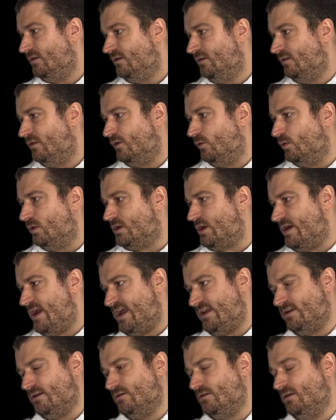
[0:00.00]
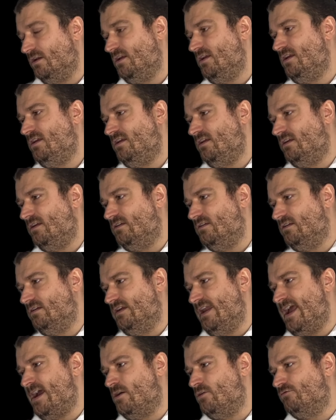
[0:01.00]
that we'll go ahead and
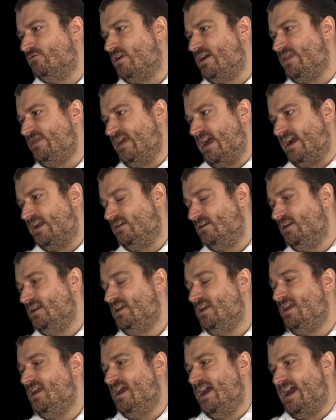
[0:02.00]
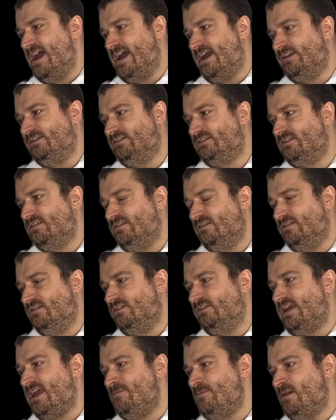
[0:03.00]
now write that as the
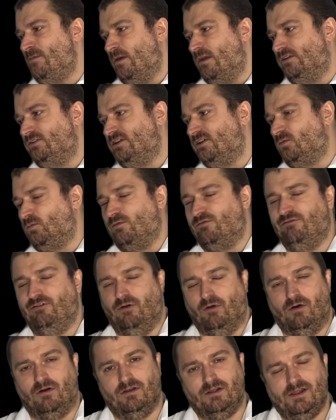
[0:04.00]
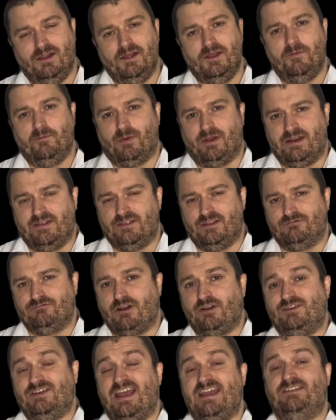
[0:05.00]
same image as before, but in the
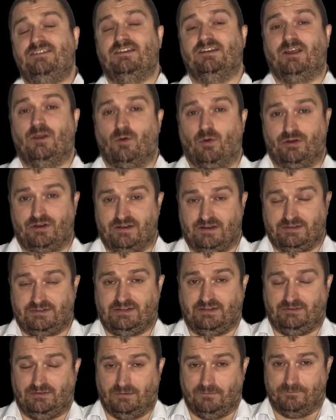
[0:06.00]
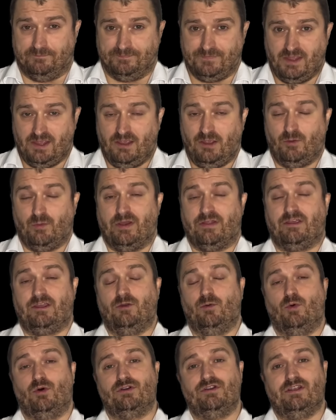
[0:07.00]
rotated coordinate system, where the
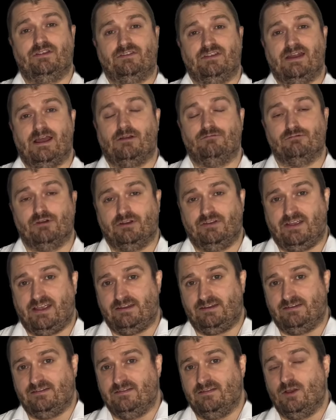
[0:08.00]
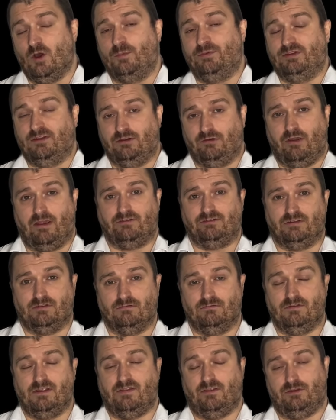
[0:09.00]
coordinates are now rotated in the opposite
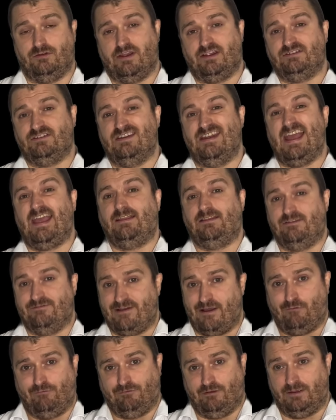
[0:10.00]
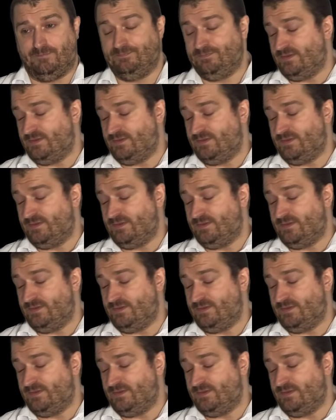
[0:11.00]
direction, in the direction negative alpha.